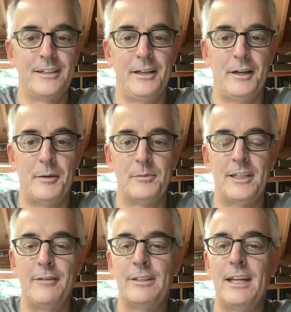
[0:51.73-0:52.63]

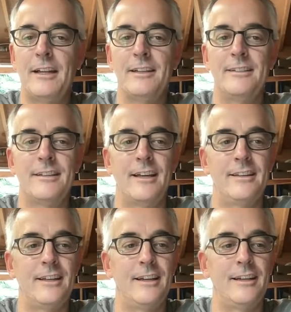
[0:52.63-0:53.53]
Kevin Kelly
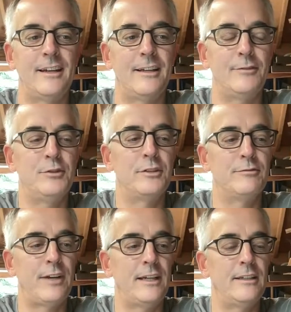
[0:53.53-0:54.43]
said that if you can
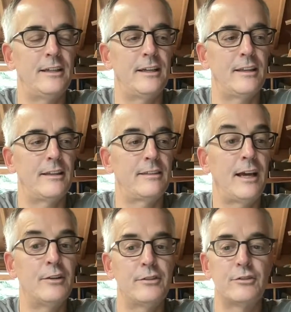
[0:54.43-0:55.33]
find
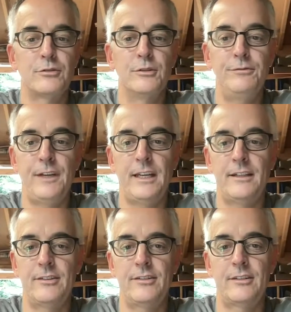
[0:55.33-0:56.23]
1,000 true
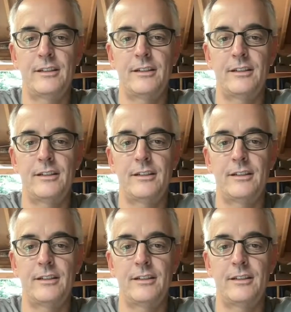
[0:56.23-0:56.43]
fans,